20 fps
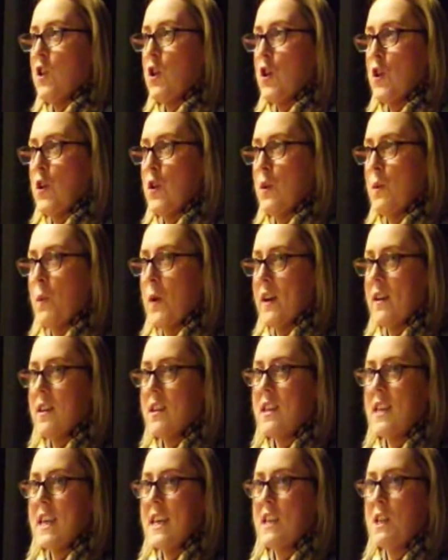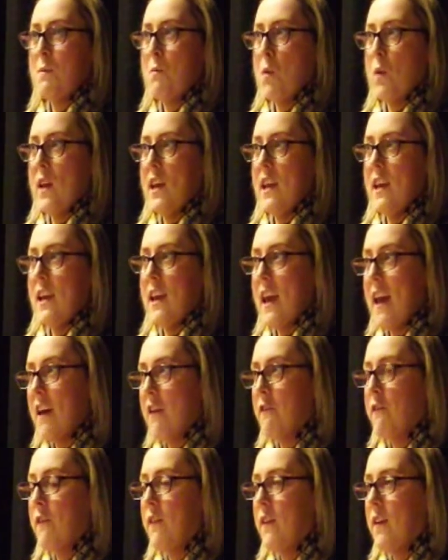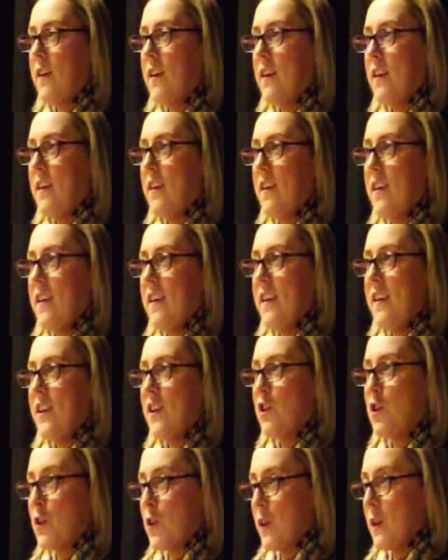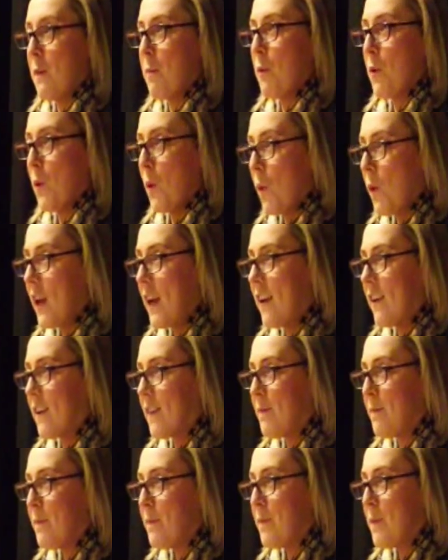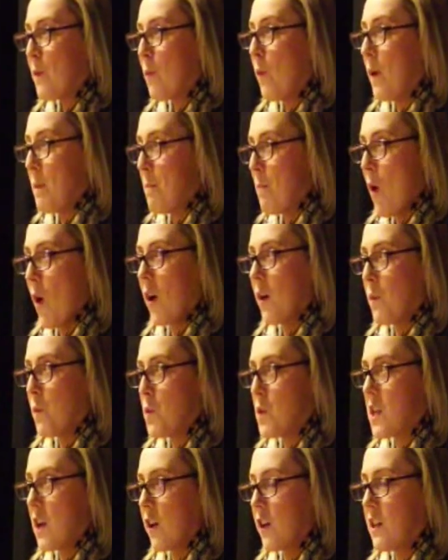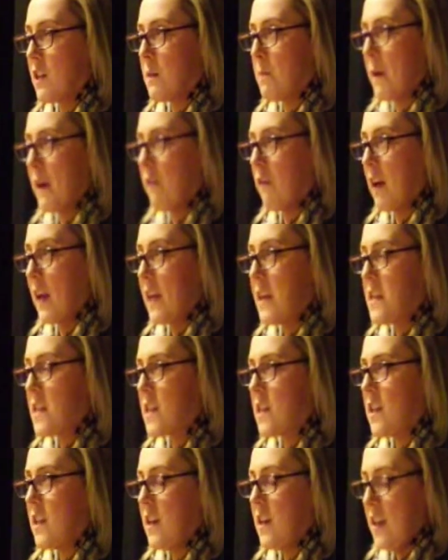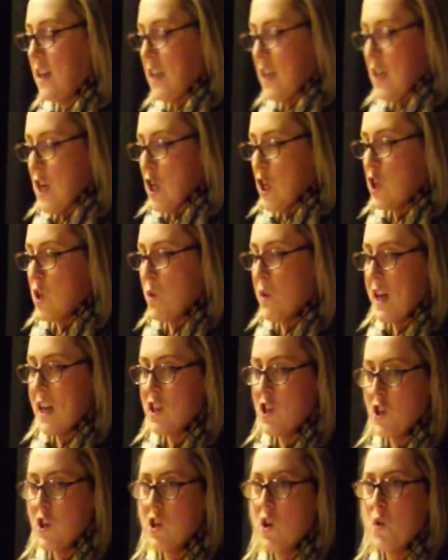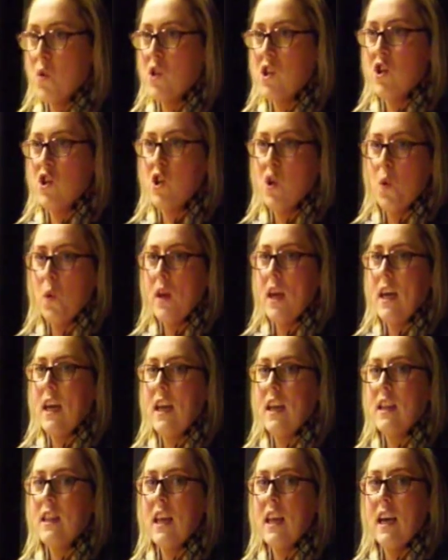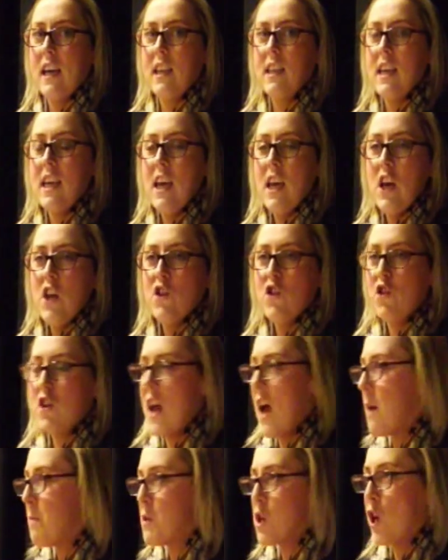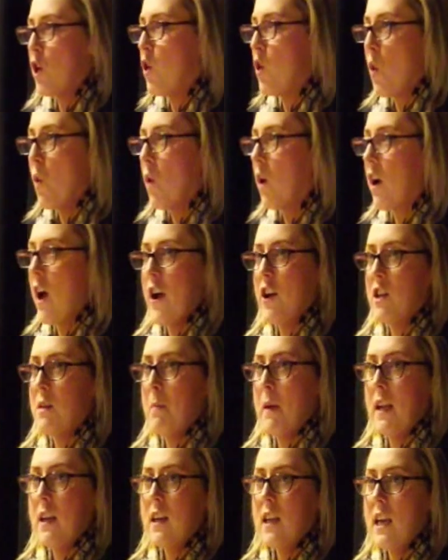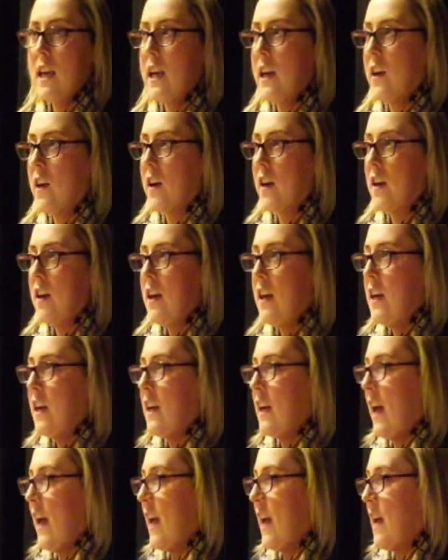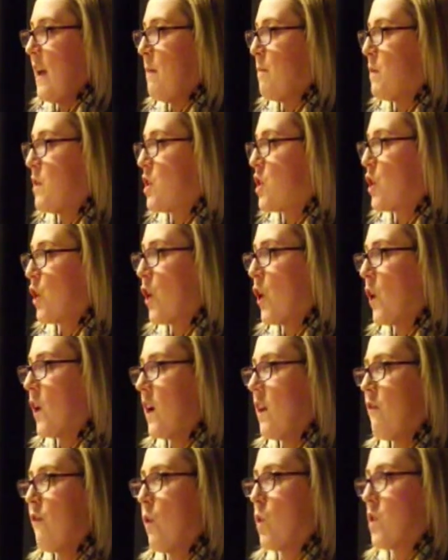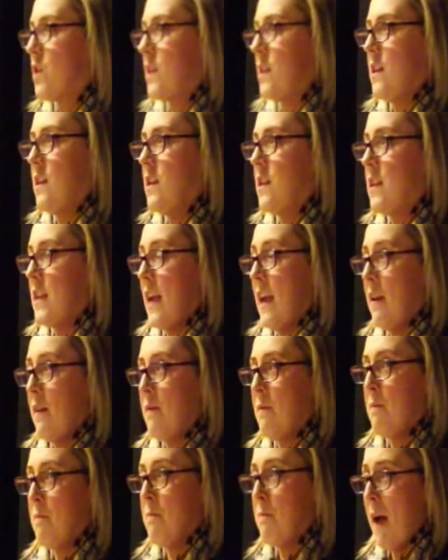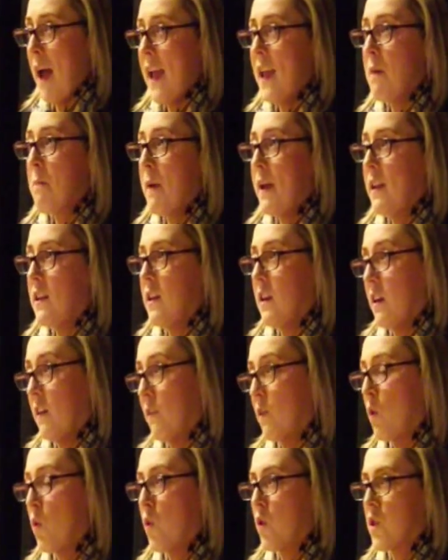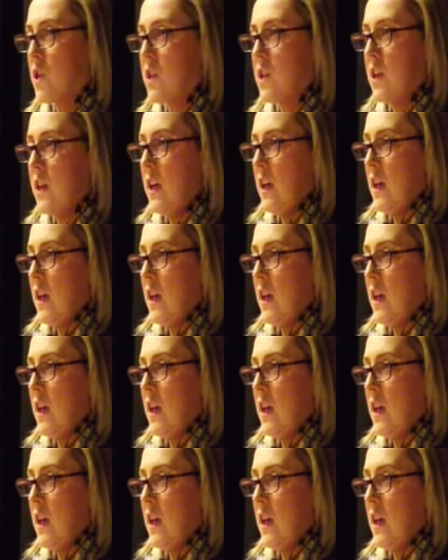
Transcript: to the witness testimony he gave during the parole hearing when Martin was looking to be released. So that just goes to show you that there's absolutely no accountability here. The security forces, in my opinion, of course,